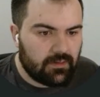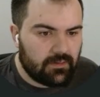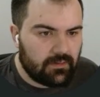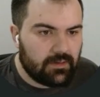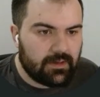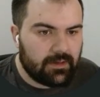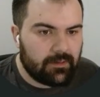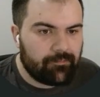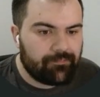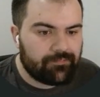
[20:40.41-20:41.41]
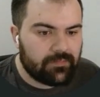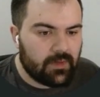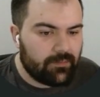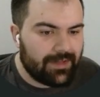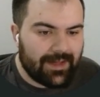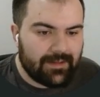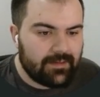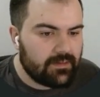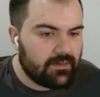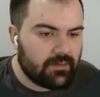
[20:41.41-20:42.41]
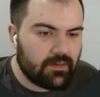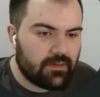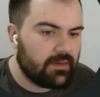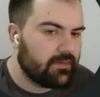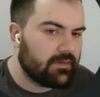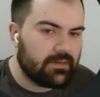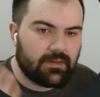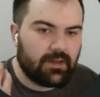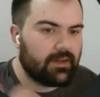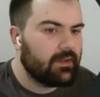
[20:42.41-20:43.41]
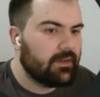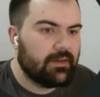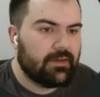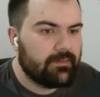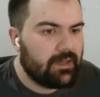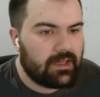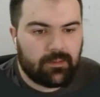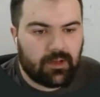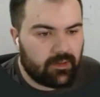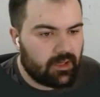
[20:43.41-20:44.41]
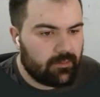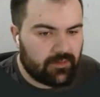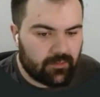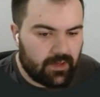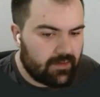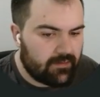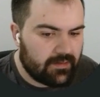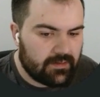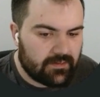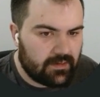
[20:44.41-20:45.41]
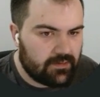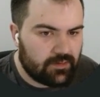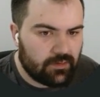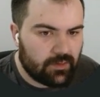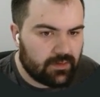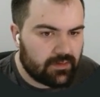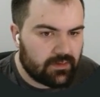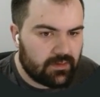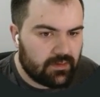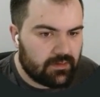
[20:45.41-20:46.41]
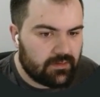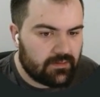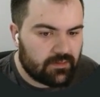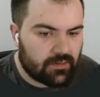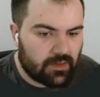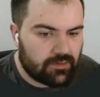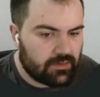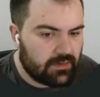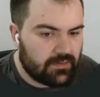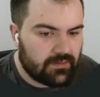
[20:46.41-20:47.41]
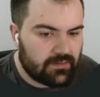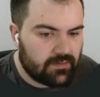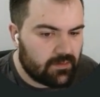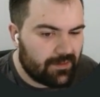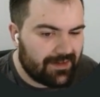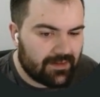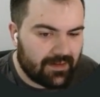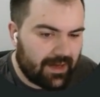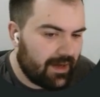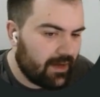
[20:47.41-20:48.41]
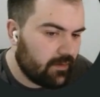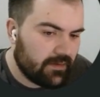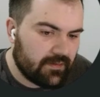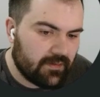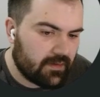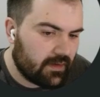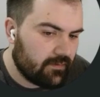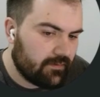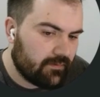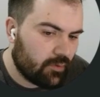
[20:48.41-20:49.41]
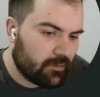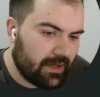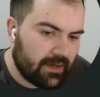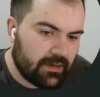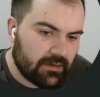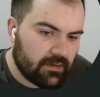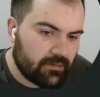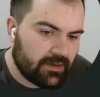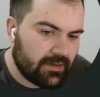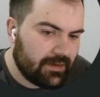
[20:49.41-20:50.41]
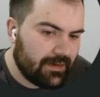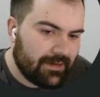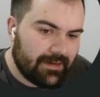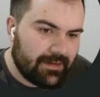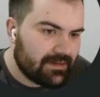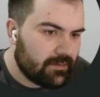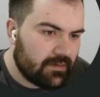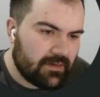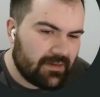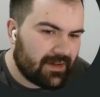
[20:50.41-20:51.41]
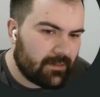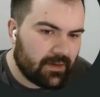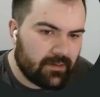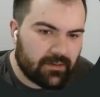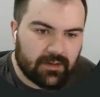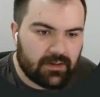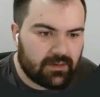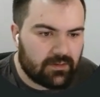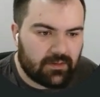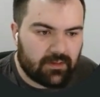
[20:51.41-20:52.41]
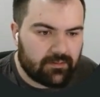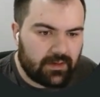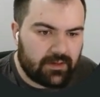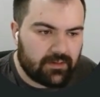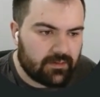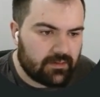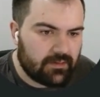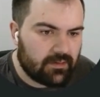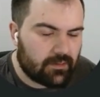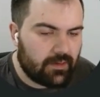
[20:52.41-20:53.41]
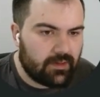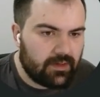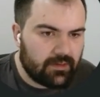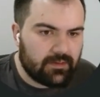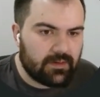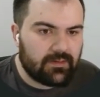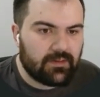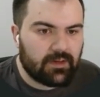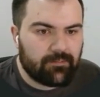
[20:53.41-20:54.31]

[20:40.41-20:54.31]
But yeah, these are the sort of things that just end up coming up. So we had this issue with these instructions, just depending on like how this is formatted a little bit. Sometimes you just gotta play with it and just find the right way to do things here.